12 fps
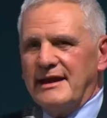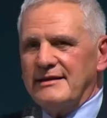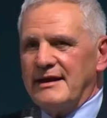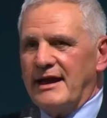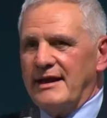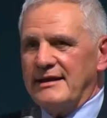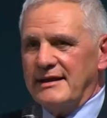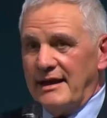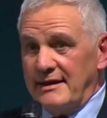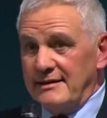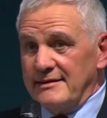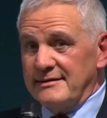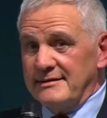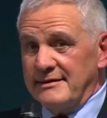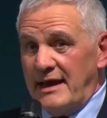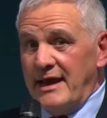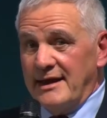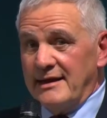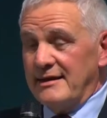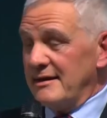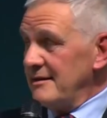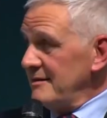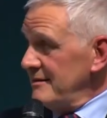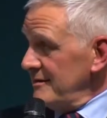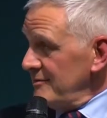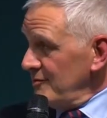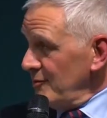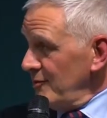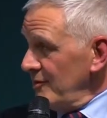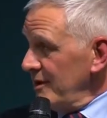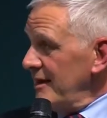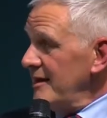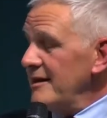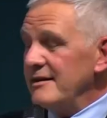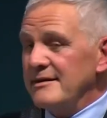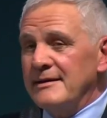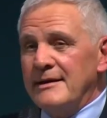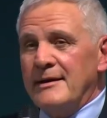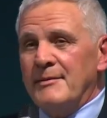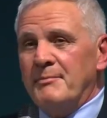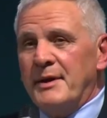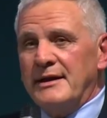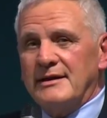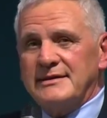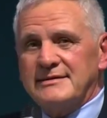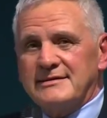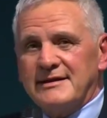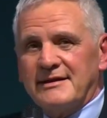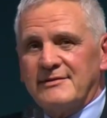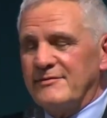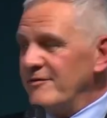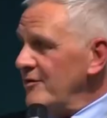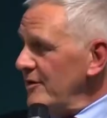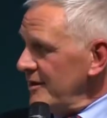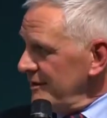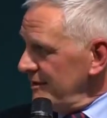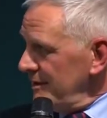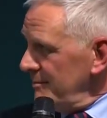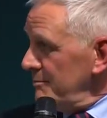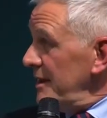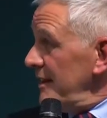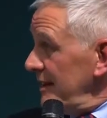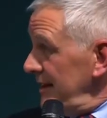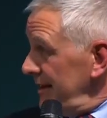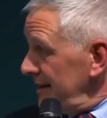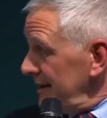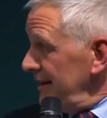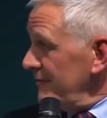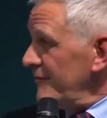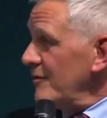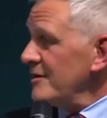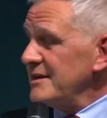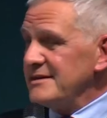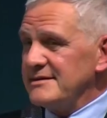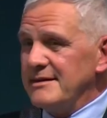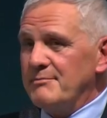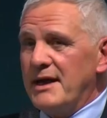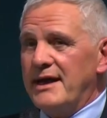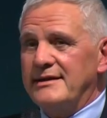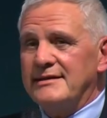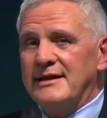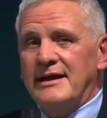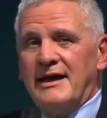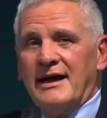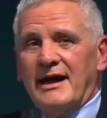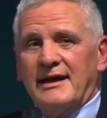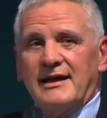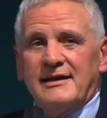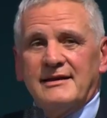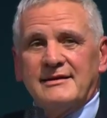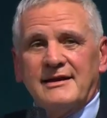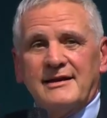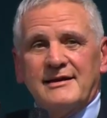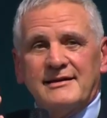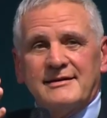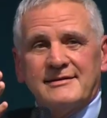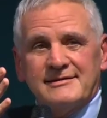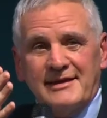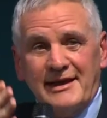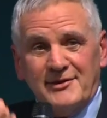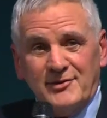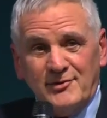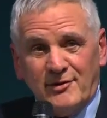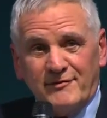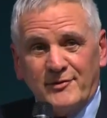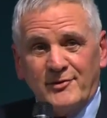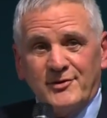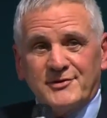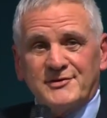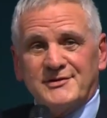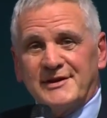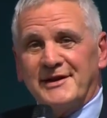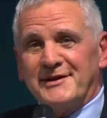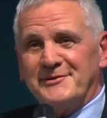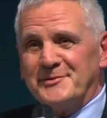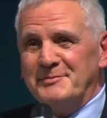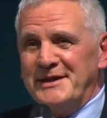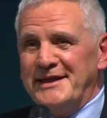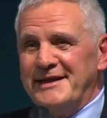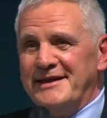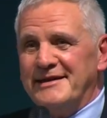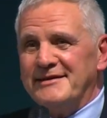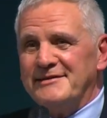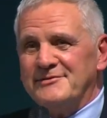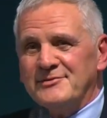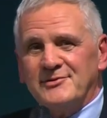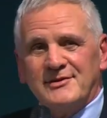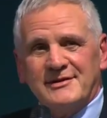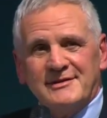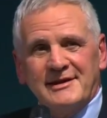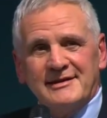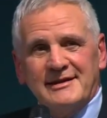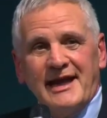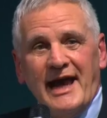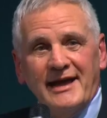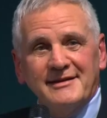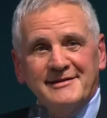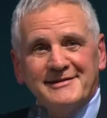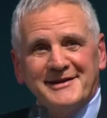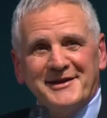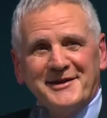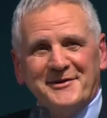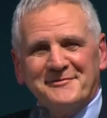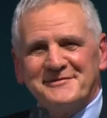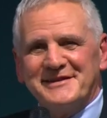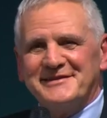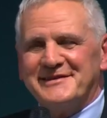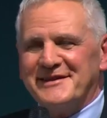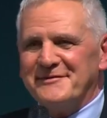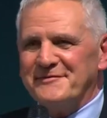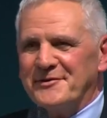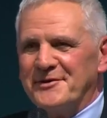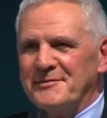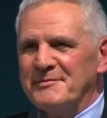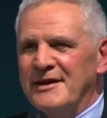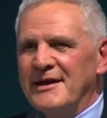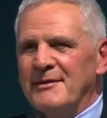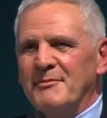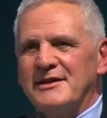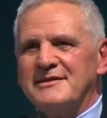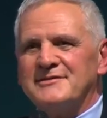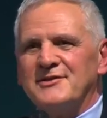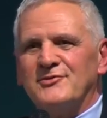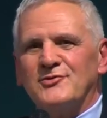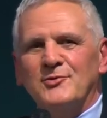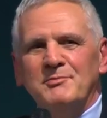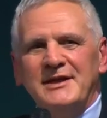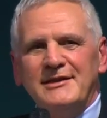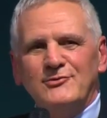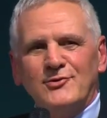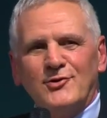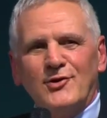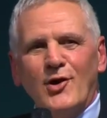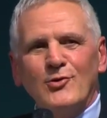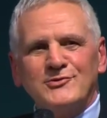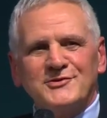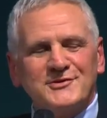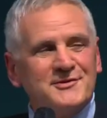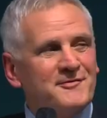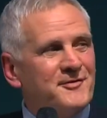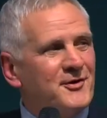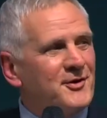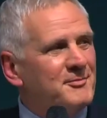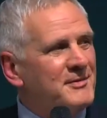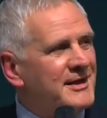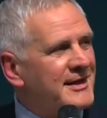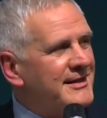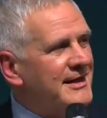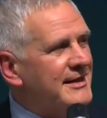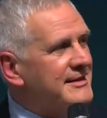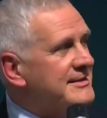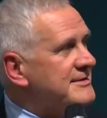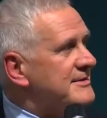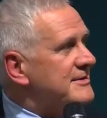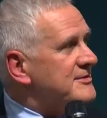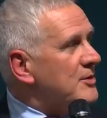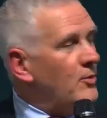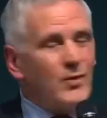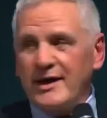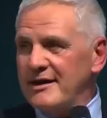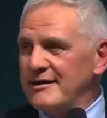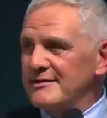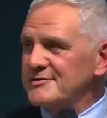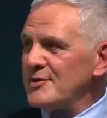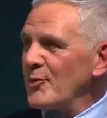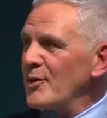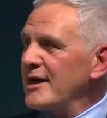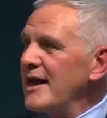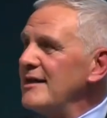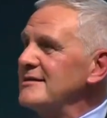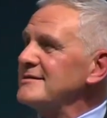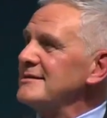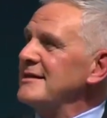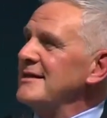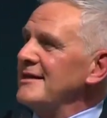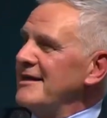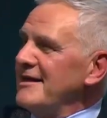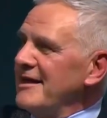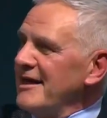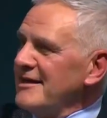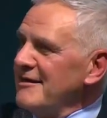that I can thank the two panelists for being here and for this debate. I can thank you, of course, to be here to the end of this forum, but it's not to me to close the forum, that is someone else. I